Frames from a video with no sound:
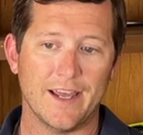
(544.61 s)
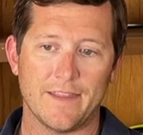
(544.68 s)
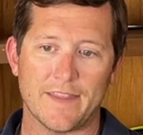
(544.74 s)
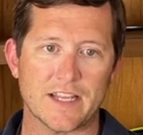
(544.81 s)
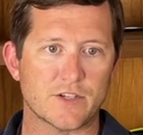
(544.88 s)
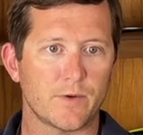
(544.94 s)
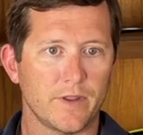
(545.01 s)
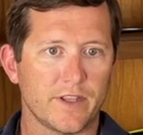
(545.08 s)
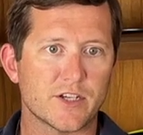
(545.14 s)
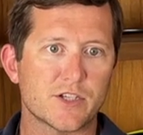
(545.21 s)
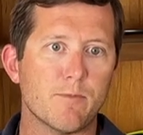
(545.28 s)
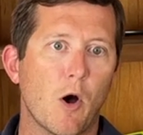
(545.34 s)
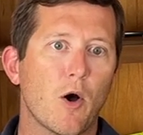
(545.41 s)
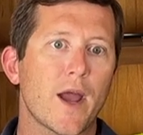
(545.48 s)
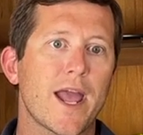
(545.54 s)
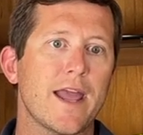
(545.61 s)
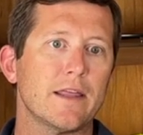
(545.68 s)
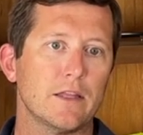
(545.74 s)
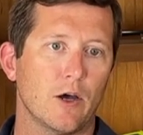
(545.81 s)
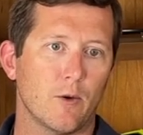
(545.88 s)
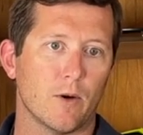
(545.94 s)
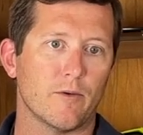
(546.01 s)
that's really a small
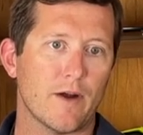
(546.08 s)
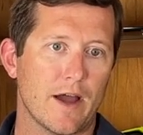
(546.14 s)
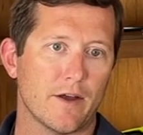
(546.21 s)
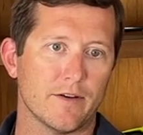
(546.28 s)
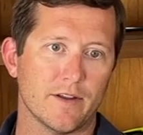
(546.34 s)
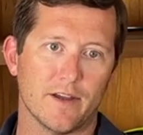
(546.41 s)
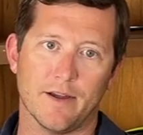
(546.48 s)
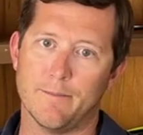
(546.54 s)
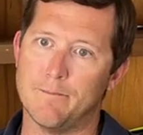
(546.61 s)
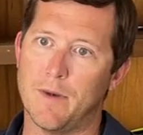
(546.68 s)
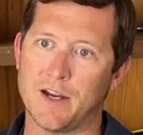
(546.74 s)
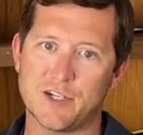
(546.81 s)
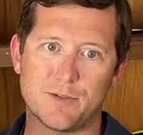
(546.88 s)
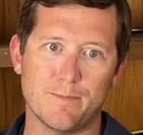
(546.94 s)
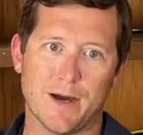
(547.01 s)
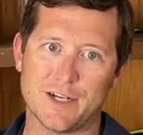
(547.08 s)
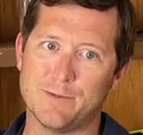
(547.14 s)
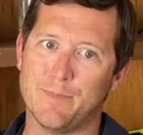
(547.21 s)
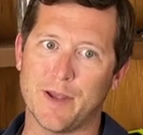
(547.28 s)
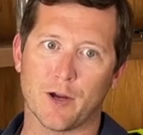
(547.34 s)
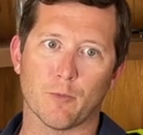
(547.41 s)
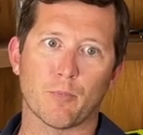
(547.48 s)
halo around a much, much
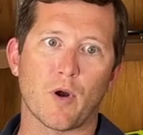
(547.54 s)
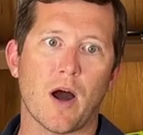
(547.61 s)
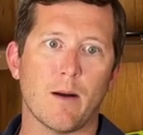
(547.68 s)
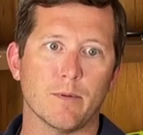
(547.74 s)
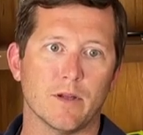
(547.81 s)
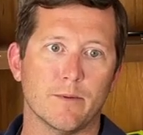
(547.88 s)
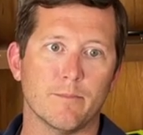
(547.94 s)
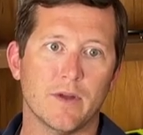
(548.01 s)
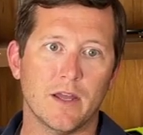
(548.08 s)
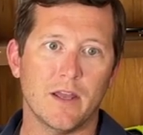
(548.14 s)
bigger problem.